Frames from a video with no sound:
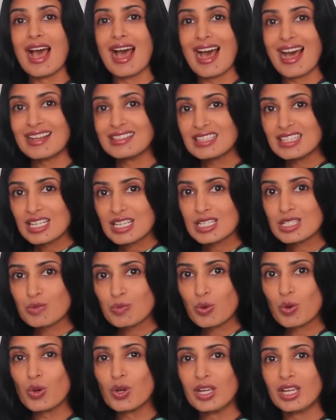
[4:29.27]
At this
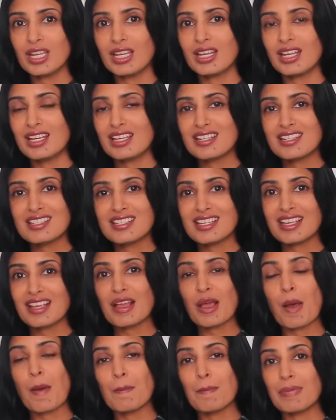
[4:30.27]
point, it isn't
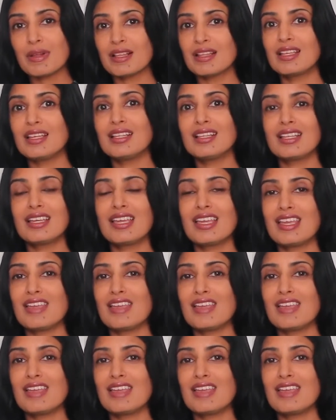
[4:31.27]
completely